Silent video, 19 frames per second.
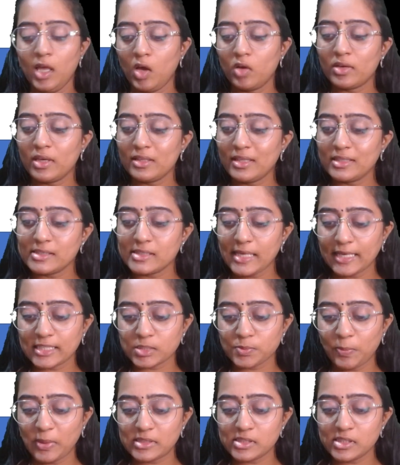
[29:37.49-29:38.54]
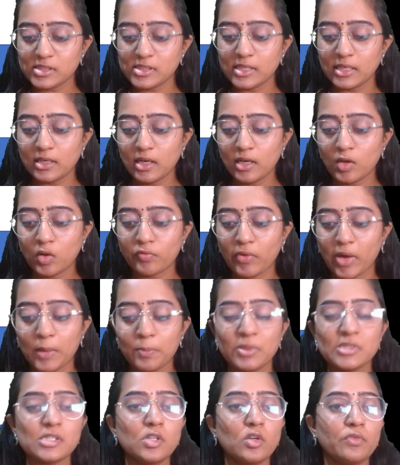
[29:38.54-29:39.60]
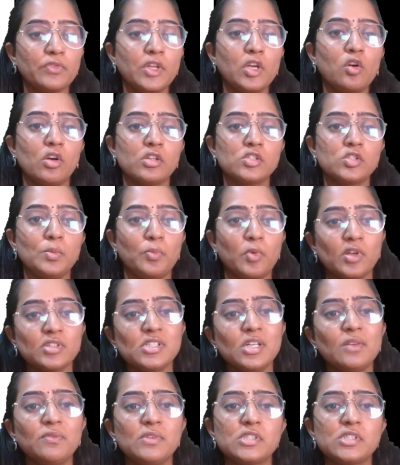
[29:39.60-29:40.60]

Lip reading: Okay, this expenses incurred or 5% of the cost of project,